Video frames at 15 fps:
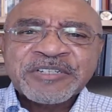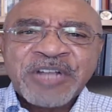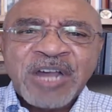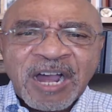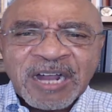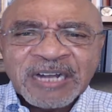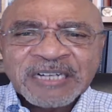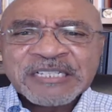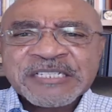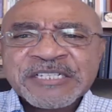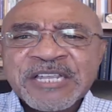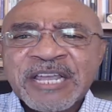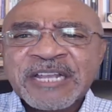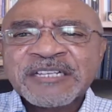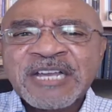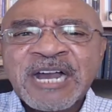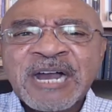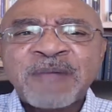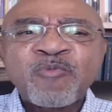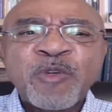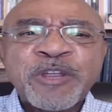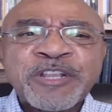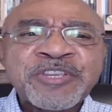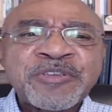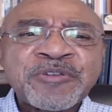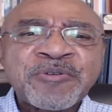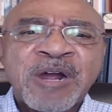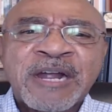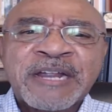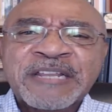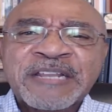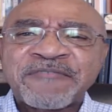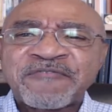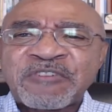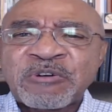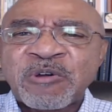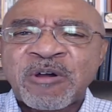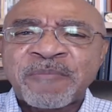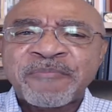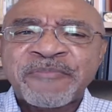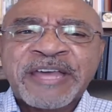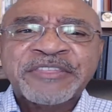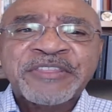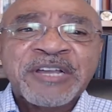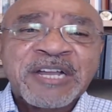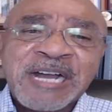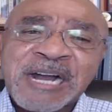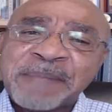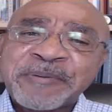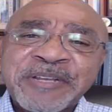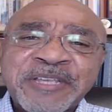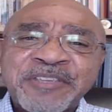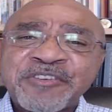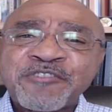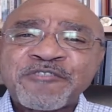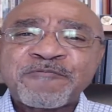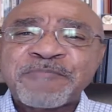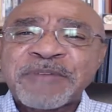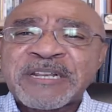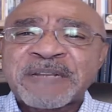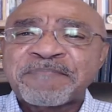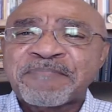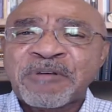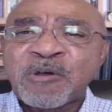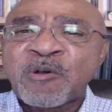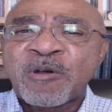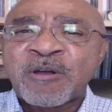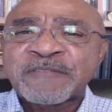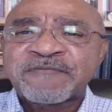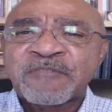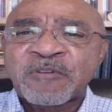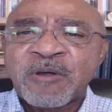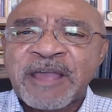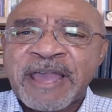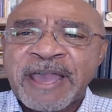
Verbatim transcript: Darkness can come when you are informed that the company you've been employed for,